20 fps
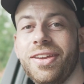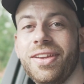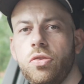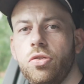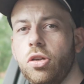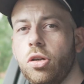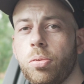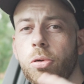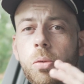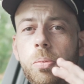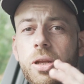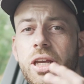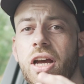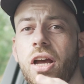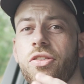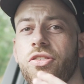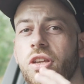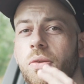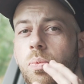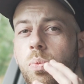So you're probably
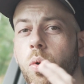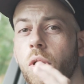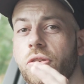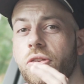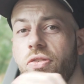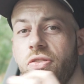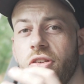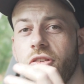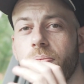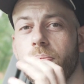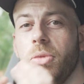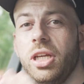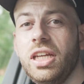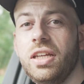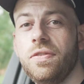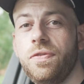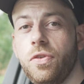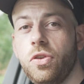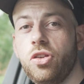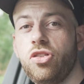asking, what does this
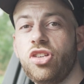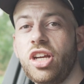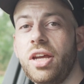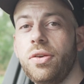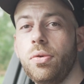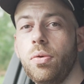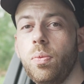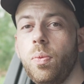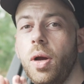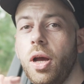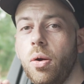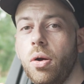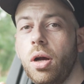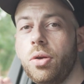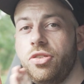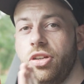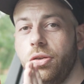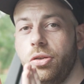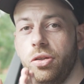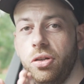mean for the channel? Well,
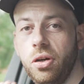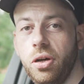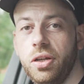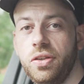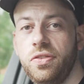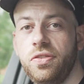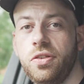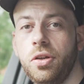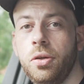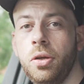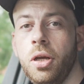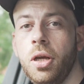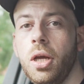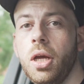I'll tell you guys. So